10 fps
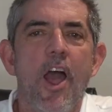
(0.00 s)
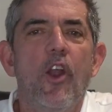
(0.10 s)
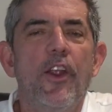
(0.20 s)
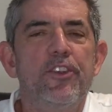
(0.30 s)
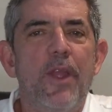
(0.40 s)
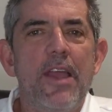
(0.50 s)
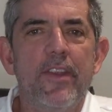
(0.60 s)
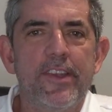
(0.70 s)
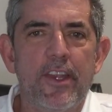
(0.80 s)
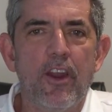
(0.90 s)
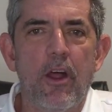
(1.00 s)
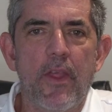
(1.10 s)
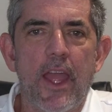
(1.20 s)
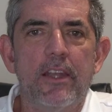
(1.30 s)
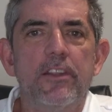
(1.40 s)
All right, so having said all
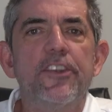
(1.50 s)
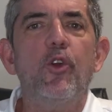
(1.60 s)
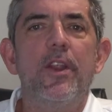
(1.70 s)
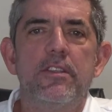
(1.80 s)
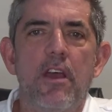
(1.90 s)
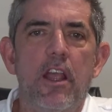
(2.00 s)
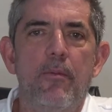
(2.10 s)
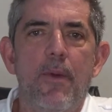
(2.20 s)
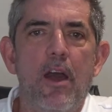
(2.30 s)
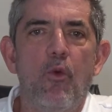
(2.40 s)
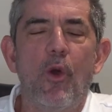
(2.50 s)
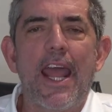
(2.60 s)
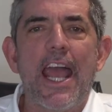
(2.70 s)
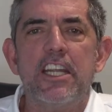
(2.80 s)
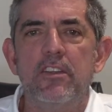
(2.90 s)
that, let's go ahead and talk about what
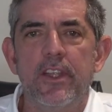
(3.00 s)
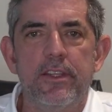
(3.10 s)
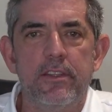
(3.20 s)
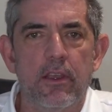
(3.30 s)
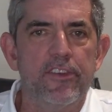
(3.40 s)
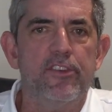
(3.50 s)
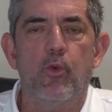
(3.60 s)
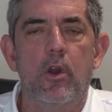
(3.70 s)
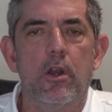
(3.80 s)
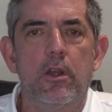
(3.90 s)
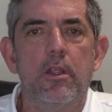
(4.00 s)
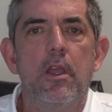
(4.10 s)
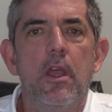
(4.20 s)
actually does work